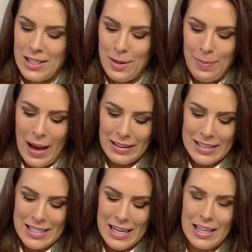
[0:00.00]
Tim
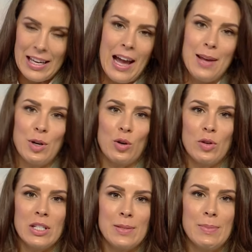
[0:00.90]
Pallas taking aim at
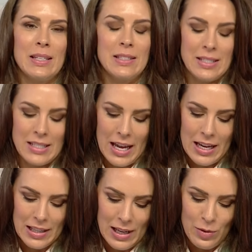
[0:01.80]
Chris Minns,
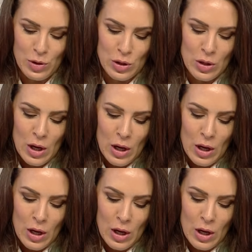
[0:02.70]
saying that he was